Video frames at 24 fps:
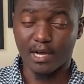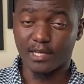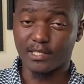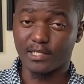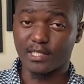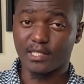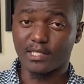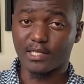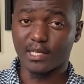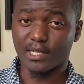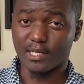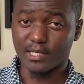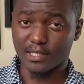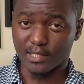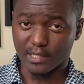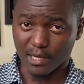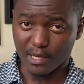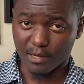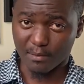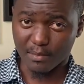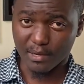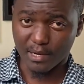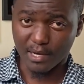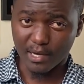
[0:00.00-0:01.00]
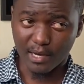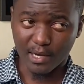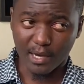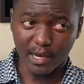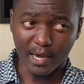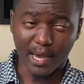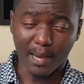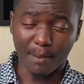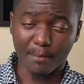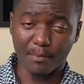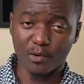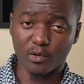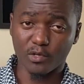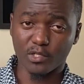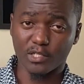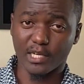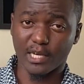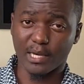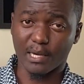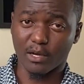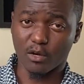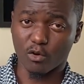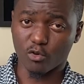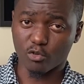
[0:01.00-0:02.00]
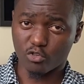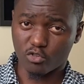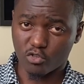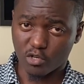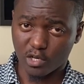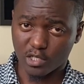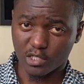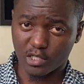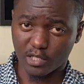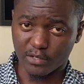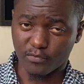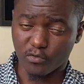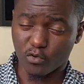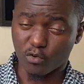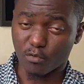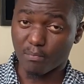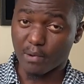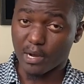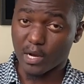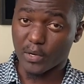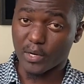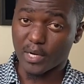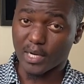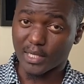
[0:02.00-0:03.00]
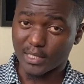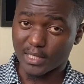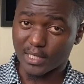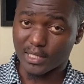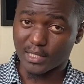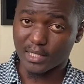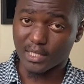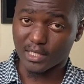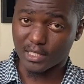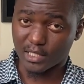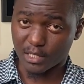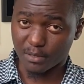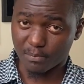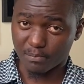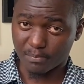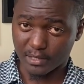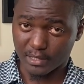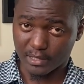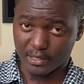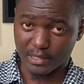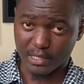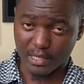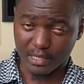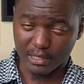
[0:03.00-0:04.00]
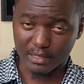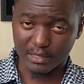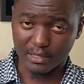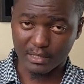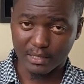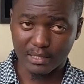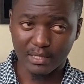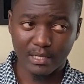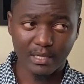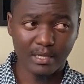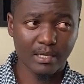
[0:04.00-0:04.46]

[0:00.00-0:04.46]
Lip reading: Just a disclaimer, I am not a contractor for biodigester septic tanks,